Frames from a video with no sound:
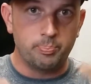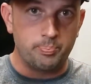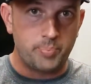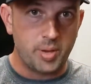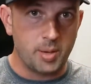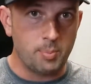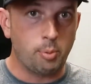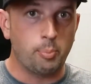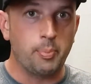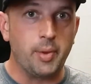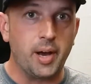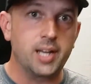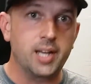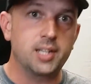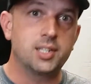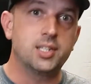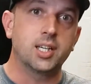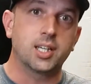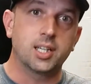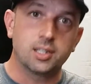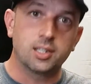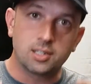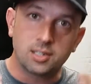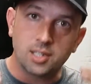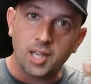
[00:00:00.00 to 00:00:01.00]
people buying
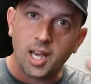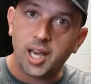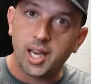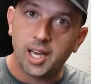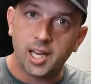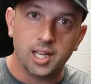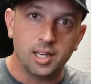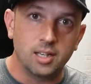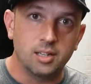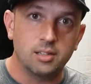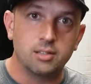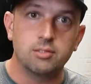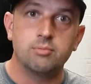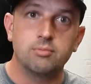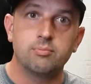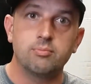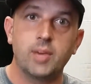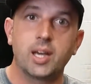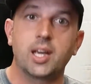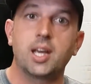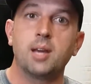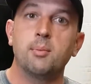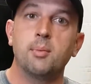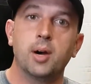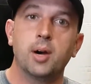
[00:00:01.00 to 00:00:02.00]
tickets and
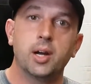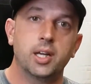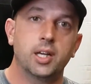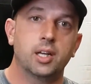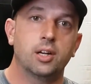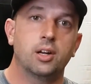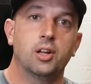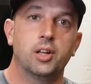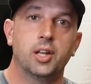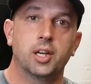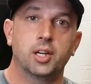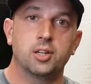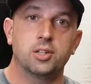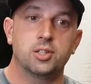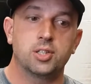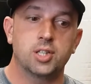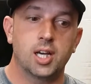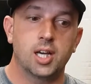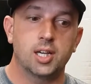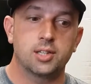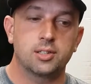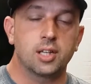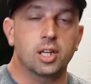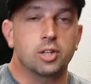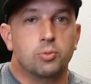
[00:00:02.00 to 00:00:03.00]
making money and all that good
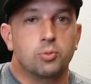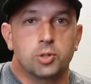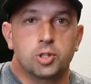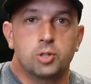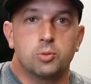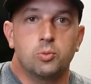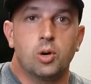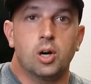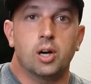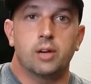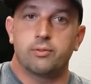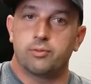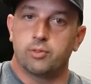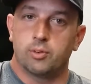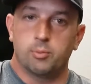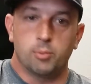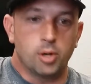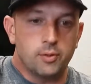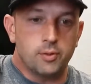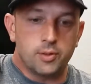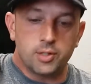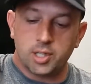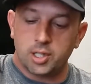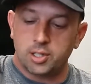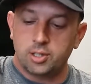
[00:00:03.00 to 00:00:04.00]
jazz. And that's what you want. For
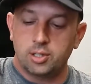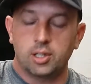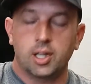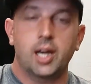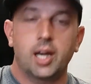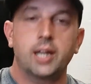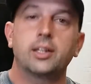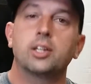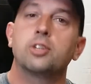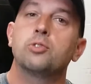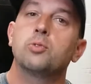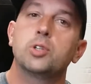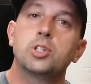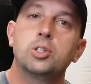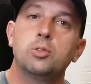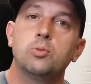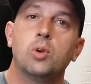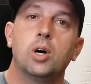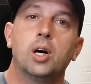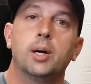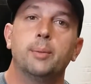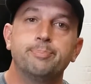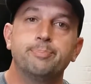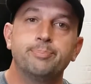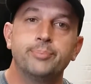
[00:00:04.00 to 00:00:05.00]
movies that you like, that's what you
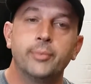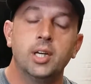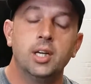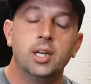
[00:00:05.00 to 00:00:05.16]
want.